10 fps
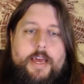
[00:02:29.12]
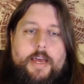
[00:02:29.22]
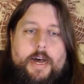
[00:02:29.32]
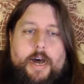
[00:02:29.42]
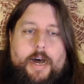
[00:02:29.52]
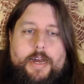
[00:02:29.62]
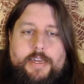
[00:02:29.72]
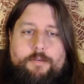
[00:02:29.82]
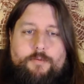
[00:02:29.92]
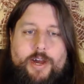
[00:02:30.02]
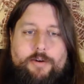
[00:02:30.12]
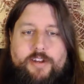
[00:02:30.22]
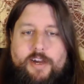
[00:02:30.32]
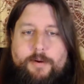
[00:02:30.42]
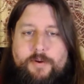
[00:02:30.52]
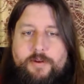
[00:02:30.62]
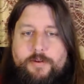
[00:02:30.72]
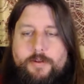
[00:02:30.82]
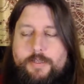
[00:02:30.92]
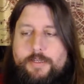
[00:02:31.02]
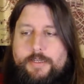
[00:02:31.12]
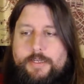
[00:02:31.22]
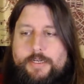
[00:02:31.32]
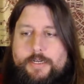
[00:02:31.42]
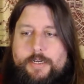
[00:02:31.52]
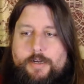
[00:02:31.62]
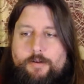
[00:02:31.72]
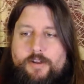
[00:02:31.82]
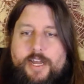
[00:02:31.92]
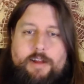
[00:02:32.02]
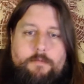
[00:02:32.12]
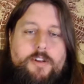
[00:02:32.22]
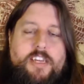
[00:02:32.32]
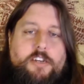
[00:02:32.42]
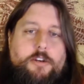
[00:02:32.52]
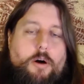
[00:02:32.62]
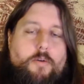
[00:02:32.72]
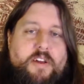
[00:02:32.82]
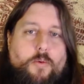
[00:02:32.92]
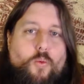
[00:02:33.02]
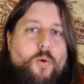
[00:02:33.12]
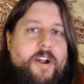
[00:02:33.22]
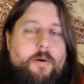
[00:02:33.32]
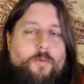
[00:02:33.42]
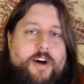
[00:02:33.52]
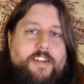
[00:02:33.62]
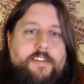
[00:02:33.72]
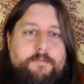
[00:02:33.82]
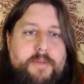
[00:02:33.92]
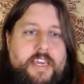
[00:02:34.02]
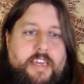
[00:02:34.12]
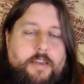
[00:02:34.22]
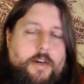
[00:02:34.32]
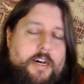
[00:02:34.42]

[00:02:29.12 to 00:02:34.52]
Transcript: uh, it wound up uh, not really knowing what it wanted to be.